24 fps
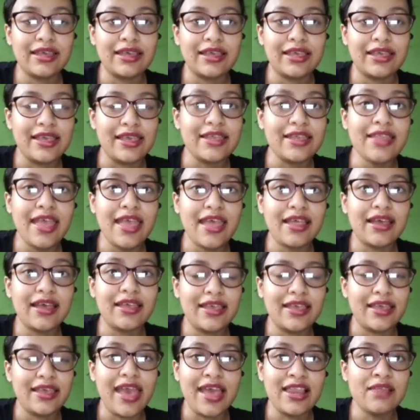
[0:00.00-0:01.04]
in
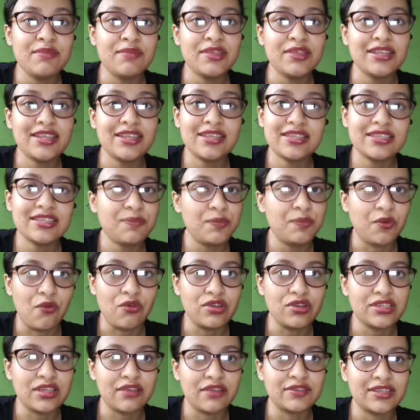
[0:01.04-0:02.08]
element, it is a pure
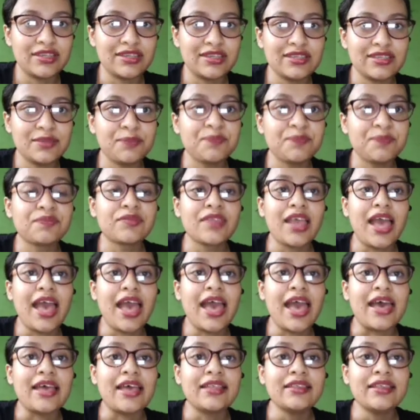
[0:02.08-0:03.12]
substance,
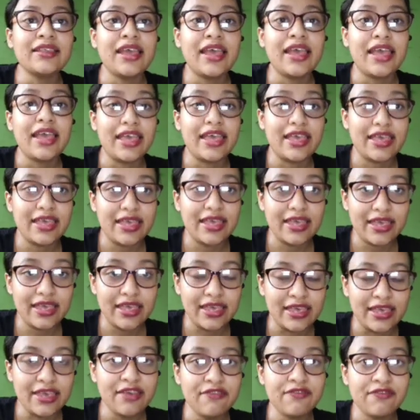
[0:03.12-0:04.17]
and
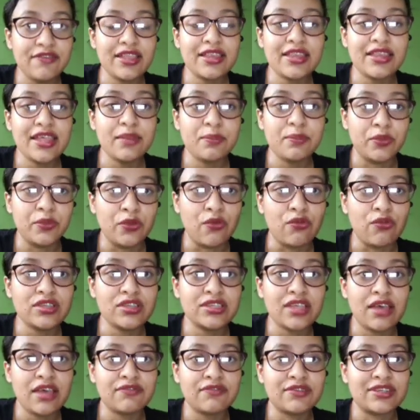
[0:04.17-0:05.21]
if in that pure
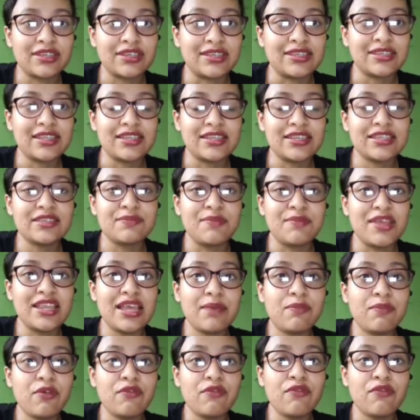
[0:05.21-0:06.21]
substance it is made up of